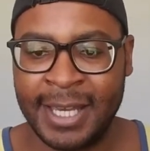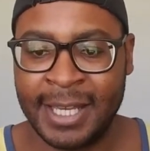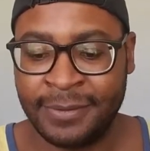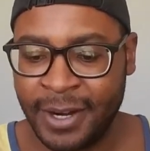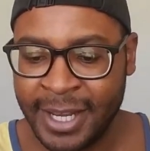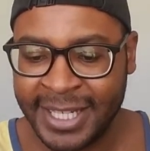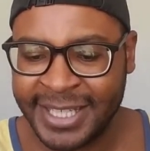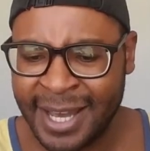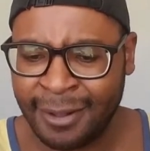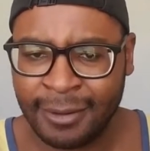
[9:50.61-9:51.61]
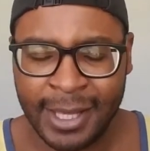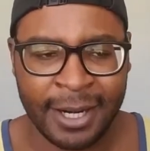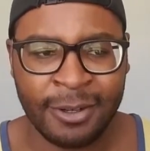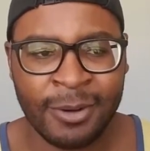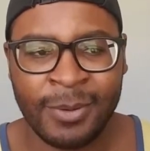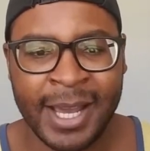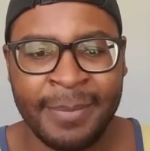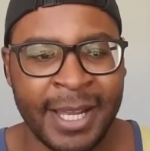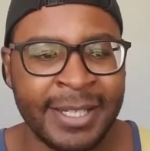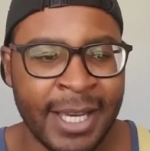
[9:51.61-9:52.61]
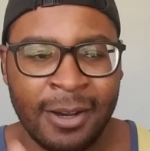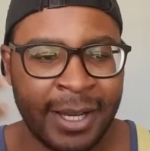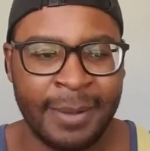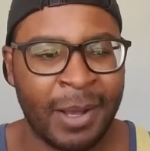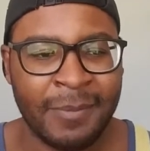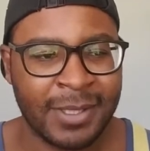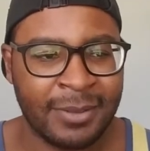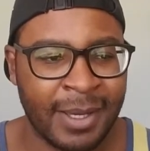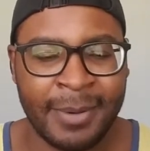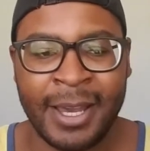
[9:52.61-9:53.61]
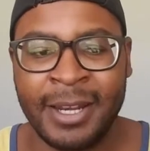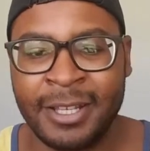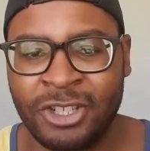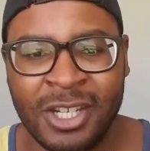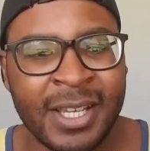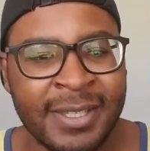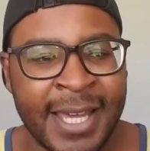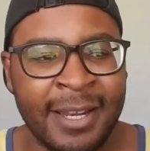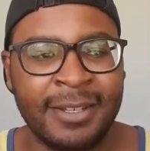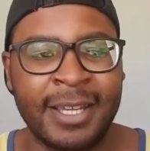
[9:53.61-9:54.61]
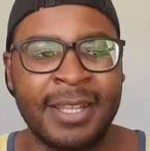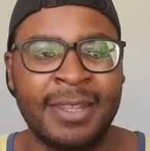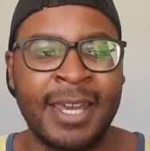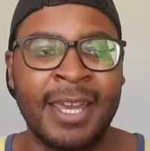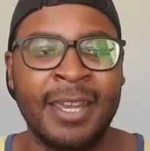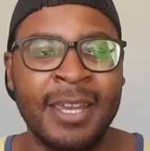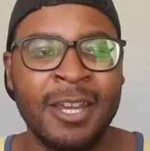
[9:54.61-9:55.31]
It's very Adele. I don't know why, but Adele kind of pops into my mind because she does that kind of thing.